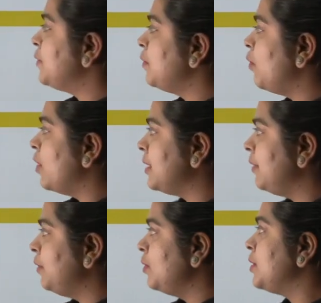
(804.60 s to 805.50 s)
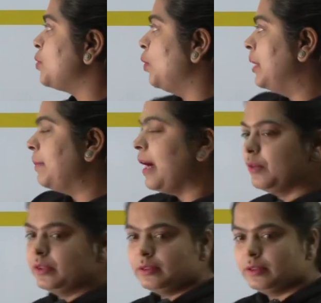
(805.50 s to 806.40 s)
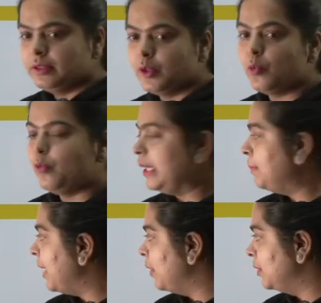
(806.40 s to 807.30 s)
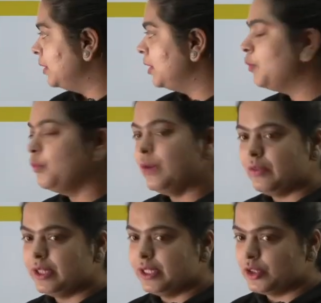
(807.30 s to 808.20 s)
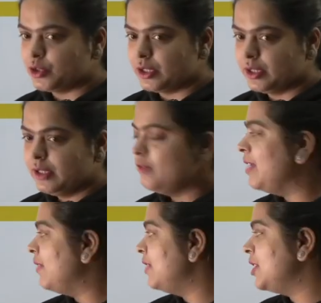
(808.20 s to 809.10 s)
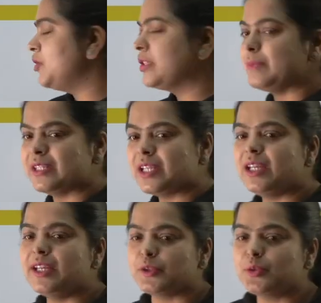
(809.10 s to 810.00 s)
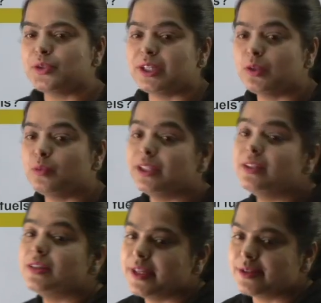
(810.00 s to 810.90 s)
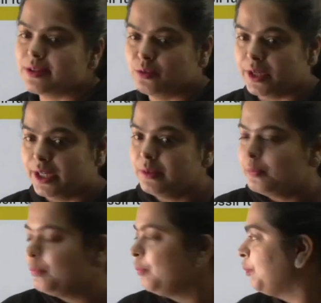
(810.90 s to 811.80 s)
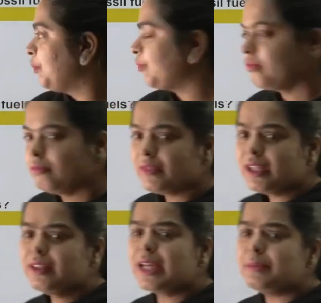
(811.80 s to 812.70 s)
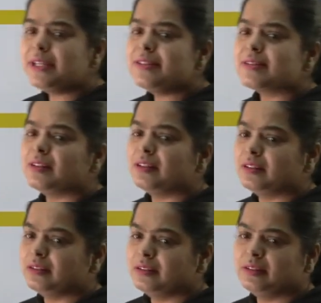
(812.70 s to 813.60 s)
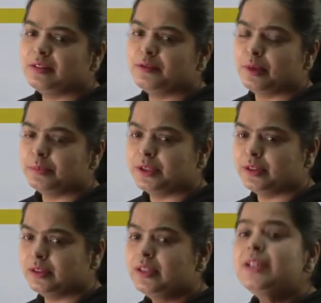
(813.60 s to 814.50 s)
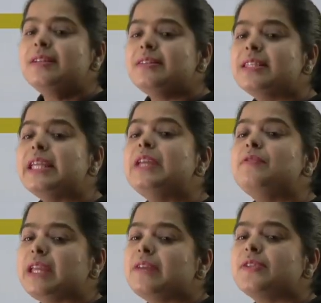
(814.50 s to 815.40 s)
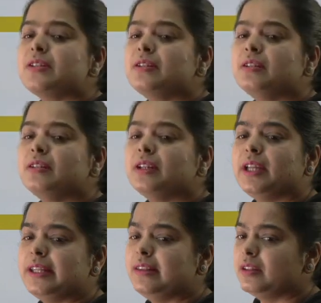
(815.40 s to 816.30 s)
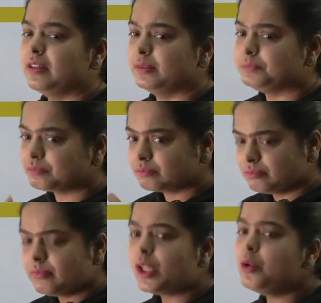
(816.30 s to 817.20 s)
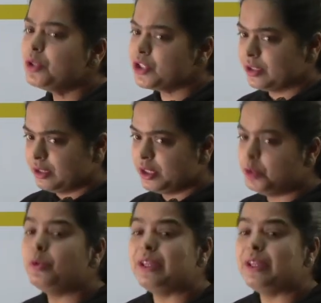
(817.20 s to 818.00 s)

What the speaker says: to fossil fuels? Solar power, wind power, wave energy. Wave energy is basically associated with the tides, right? That means from the sea waves in the ocean, you